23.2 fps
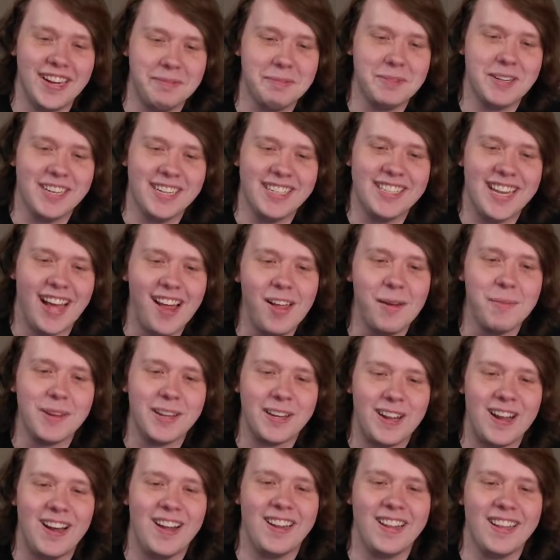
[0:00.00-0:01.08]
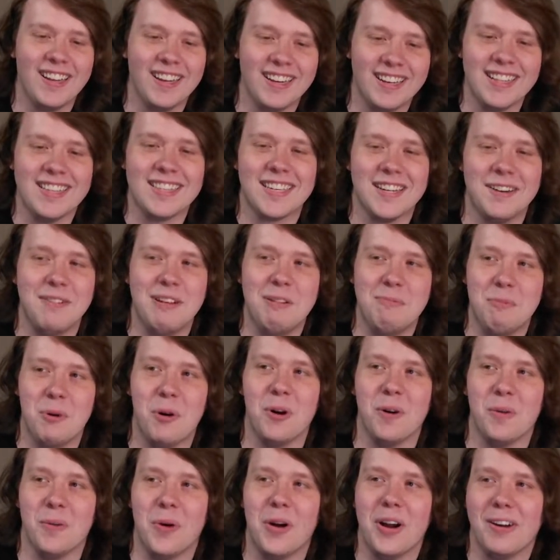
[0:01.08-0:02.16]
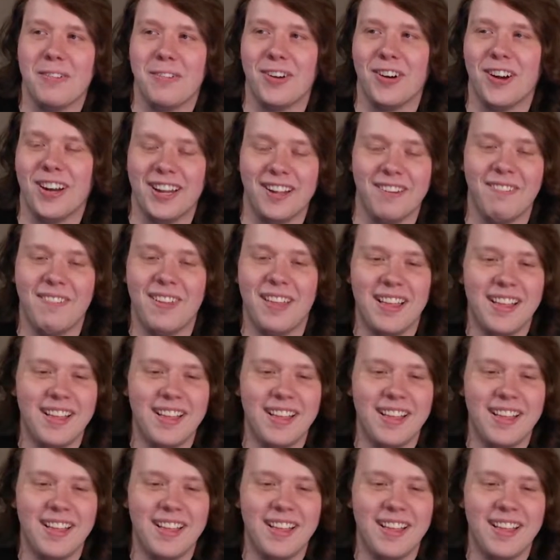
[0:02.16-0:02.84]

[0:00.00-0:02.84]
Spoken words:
and I'm going to tell him to cut it, and it's going to be more work for him.